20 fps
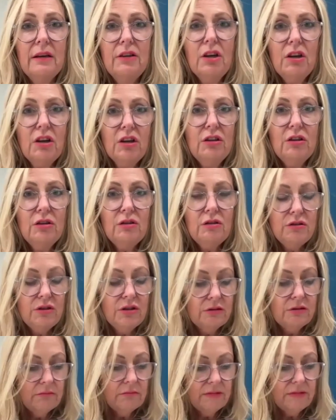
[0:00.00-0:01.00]
You can
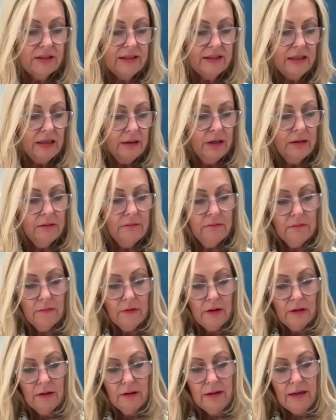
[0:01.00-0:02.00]
use cinnamon,
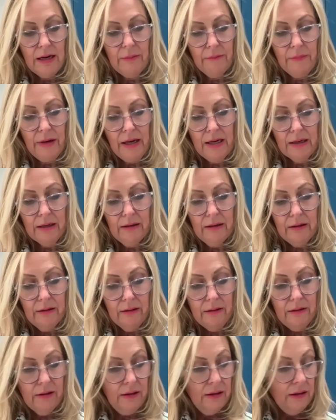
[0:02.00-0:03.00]
nutmeg,
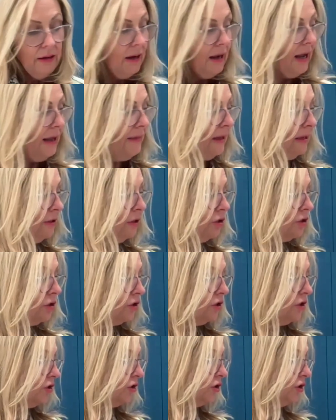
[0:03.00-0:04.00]
and then you
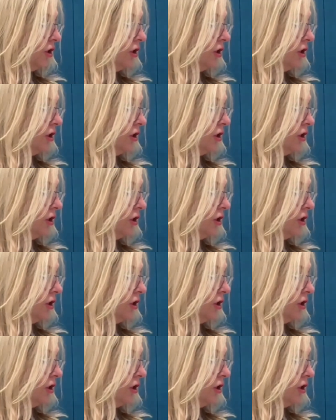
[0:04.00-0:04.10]
just